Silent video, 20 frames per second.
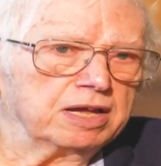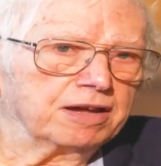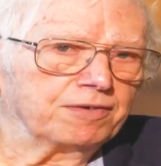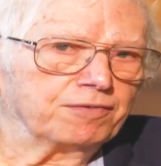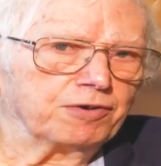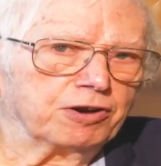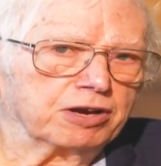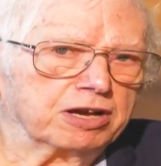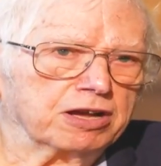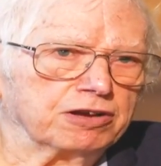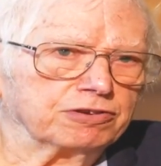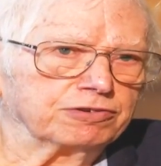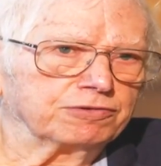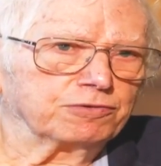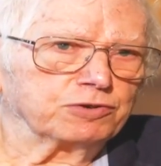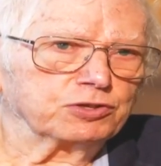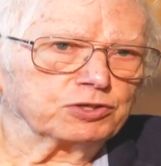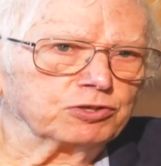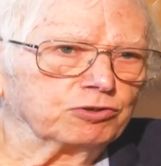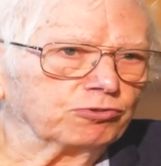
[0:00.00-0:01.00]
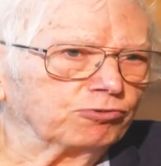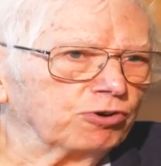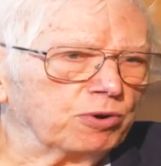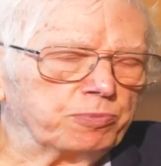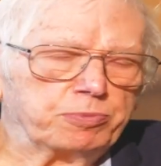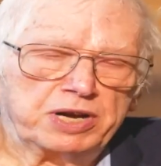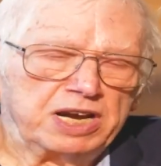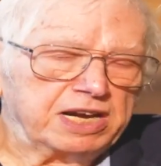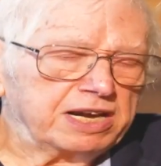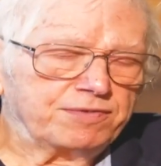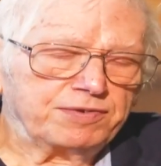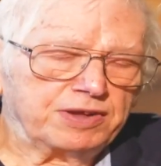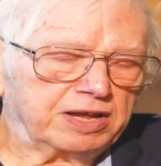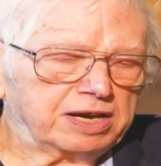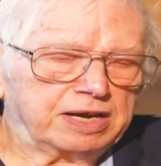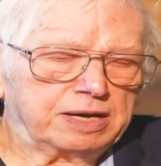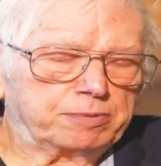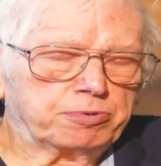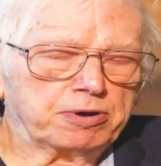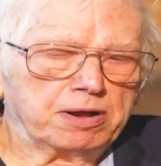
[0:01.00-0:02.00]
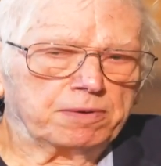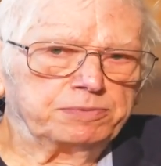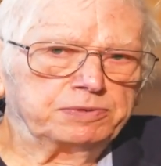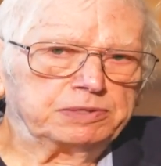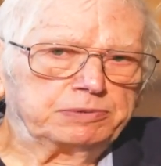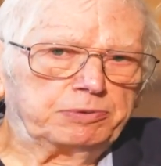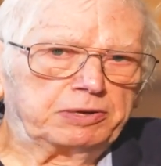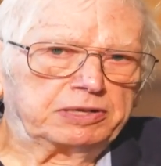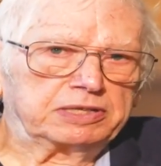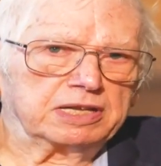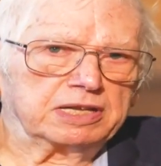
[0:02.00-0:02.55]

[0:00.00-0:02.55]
a very controversial group, but I never had any problems about